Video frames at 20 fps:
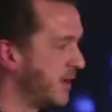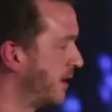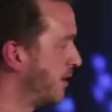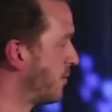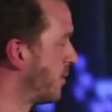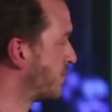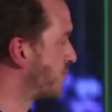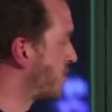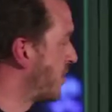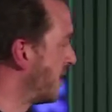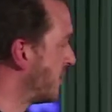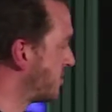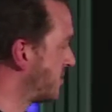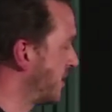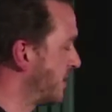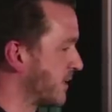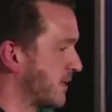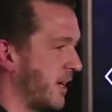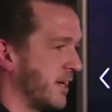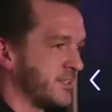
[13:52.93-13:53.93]
And what I'm trying to say
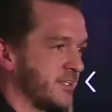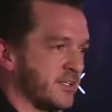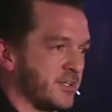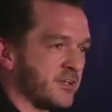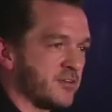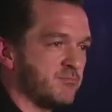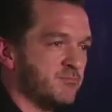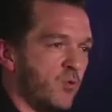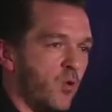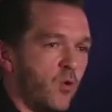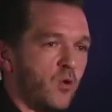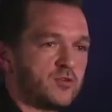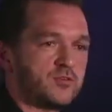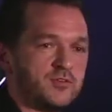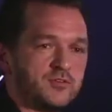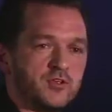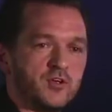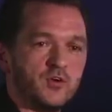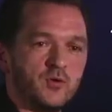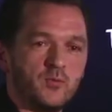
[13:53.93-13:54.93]
to the guys is there's more to
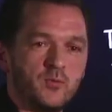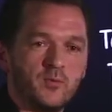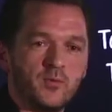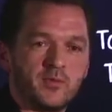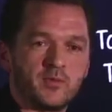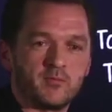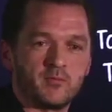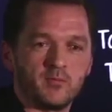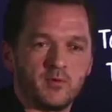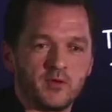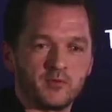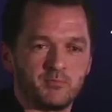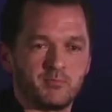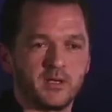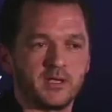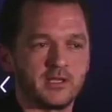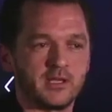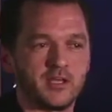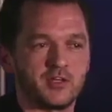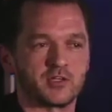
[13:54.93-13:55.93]
do with as
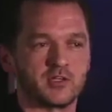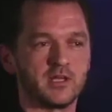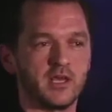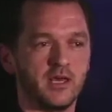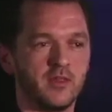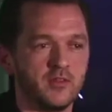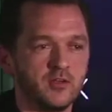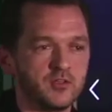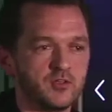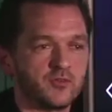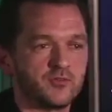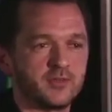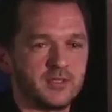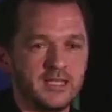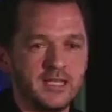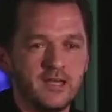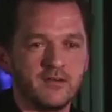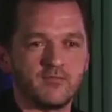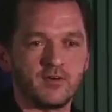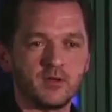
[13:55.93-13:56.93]
being an engineer than just
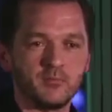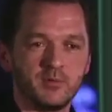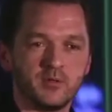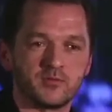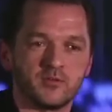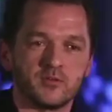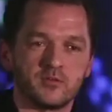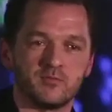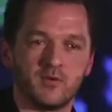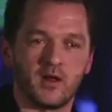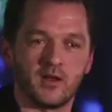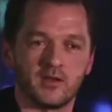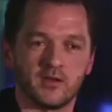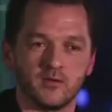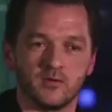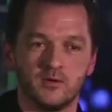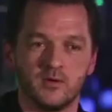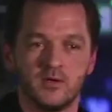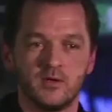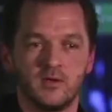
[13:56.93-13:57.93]
delivering business value.